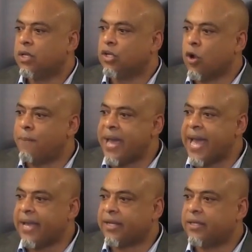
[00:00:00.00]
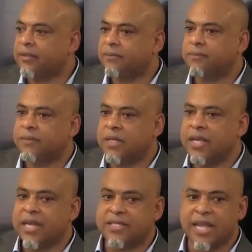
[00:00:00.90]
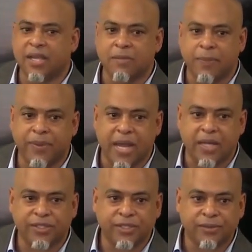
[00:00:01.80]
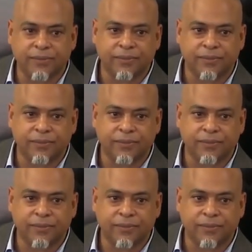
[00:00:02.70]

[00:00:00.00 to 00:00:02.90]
Go back and take them up a notch.